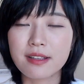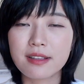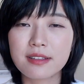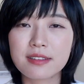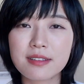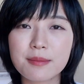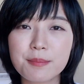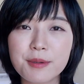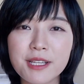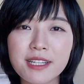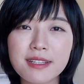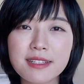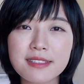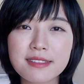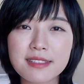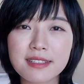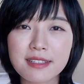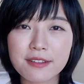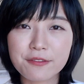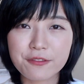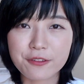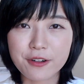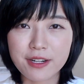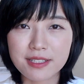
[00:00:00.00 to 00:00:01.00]
The biggest
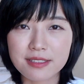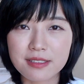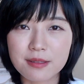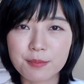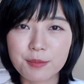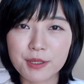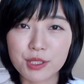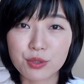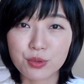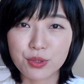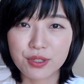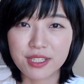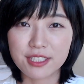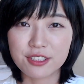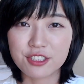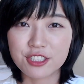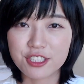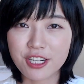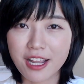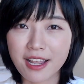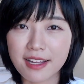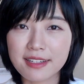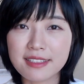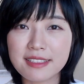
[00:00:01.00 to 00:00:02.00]
difference between
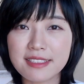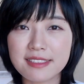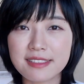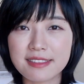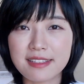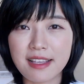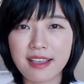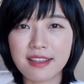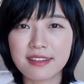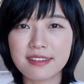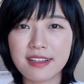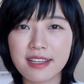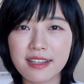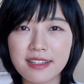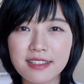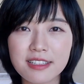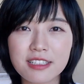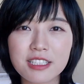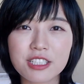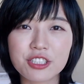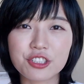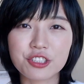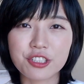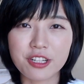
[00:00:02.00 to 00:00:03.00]
Chinese and
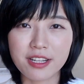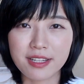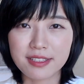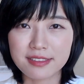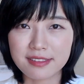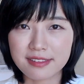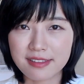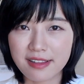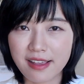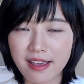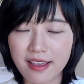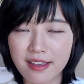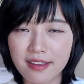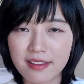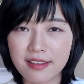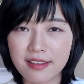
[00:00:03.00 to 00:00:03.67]
English is that